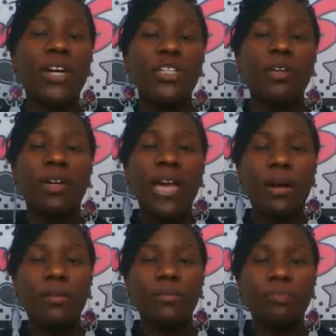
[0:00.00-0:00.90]
fund your
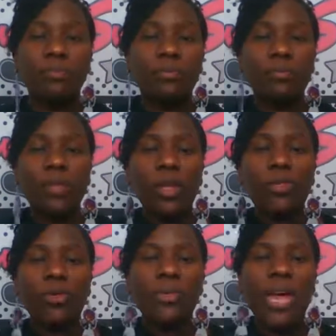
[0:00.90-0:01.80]
account
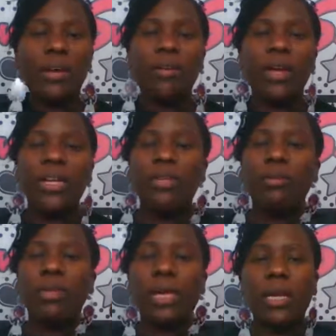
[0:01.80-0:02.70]
through that credit
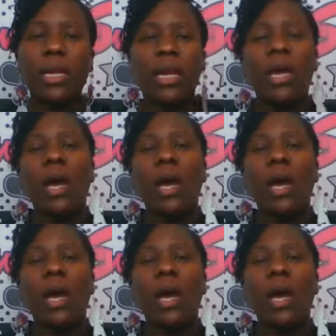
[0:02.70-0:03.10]
union,